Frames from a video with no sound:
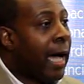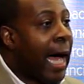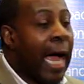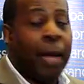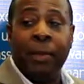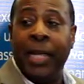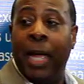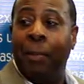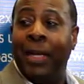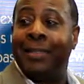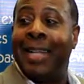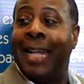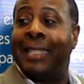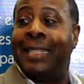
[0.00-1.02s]
IBM
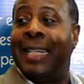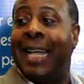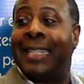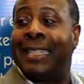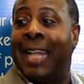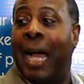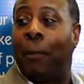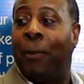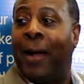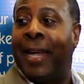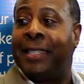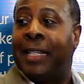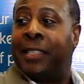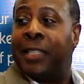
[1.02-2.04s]
has not seen that stock
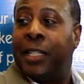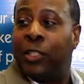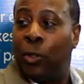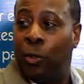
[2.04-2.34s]
price since Lou